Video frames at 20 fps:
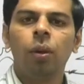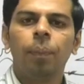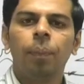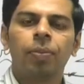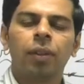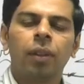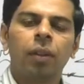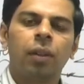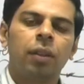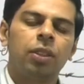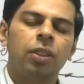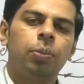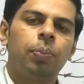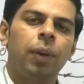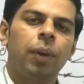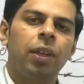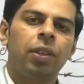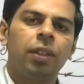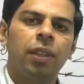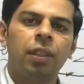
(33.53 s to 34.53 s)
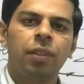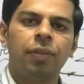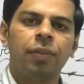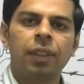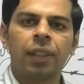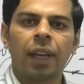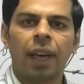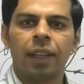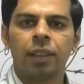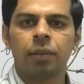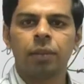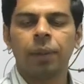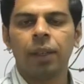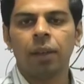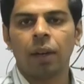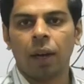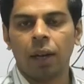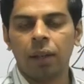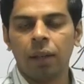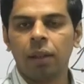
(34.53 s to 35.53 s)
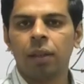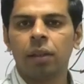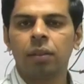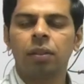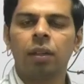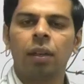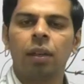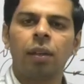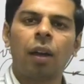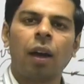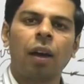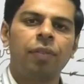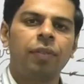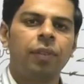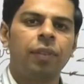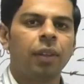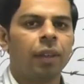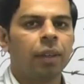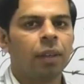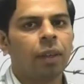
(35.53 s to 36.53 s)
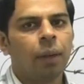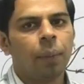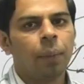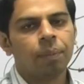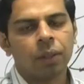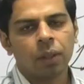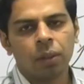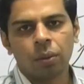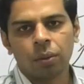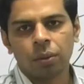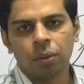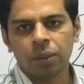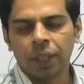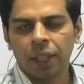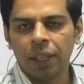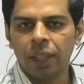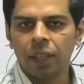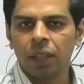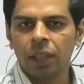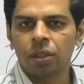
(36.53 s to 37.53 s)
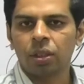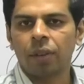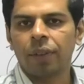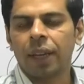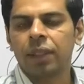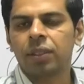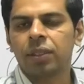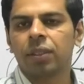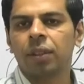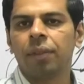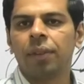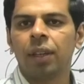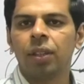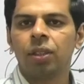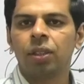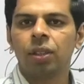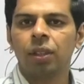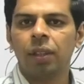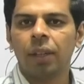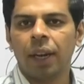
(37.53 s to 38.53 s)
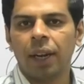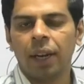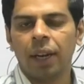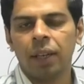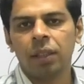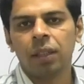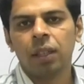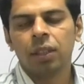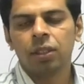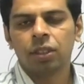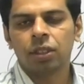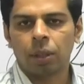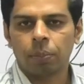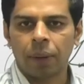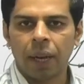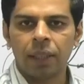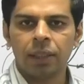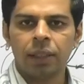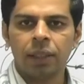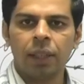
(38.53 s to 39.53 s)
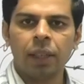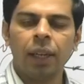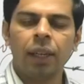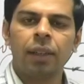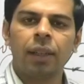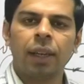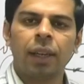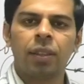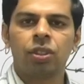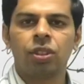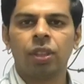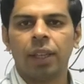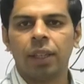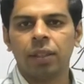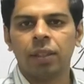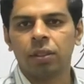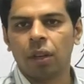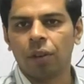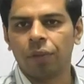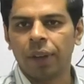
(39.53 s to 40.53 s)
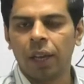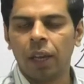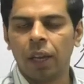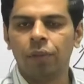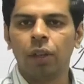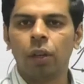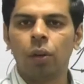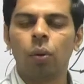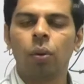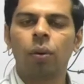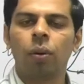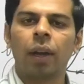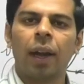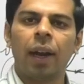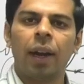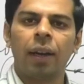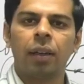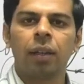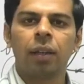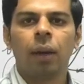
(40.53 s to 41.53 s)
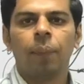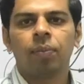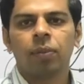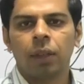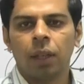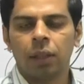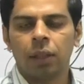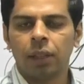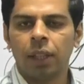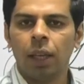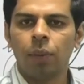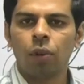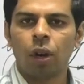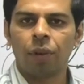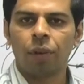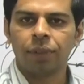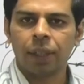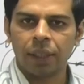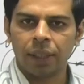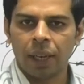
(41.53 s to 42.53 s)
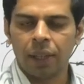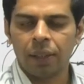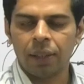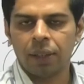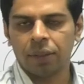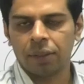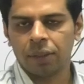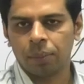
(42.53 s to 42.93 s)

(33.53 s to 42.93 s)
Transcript: uh, species which has been unearthed after, you could say, years of excavation, and surprisingly it has changed the way we look at the theme of gigantism.